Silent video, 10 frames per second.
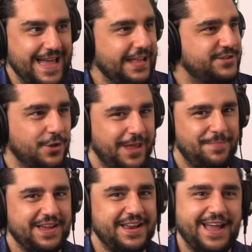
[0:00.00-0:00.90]
And so like
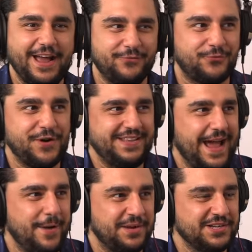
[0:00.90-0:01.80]
Becca and I got freaked
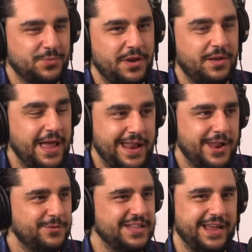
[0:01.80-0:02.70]
out because we and
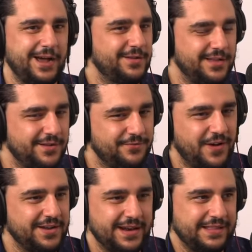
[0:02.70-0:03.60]
it was like a
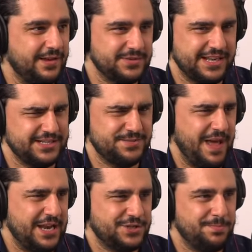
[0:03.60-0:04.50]
fucking I think it was like a
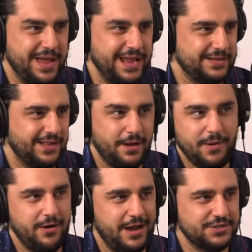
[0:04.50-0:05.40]
Spanish band, like a
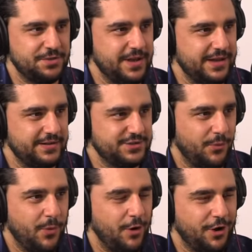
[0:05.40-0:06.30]
mariachi band. So
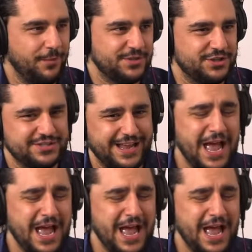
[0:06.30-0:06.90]
we woke up to just like